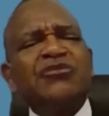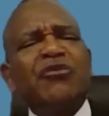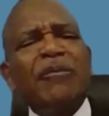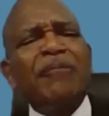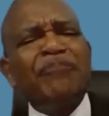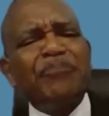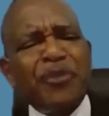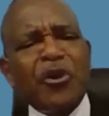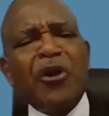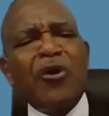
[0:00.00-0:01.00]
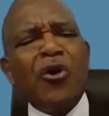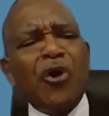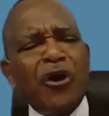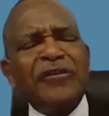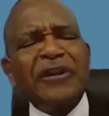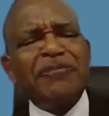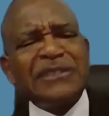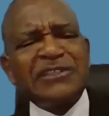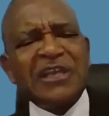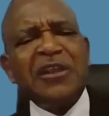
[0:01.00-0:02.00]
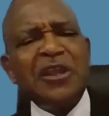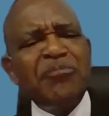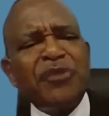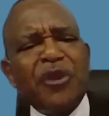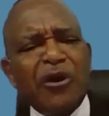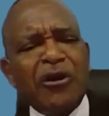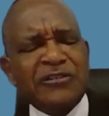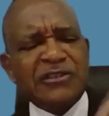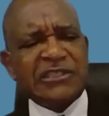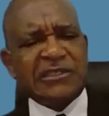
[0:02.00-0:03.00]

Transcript: is from pure or 100% pure oxygen.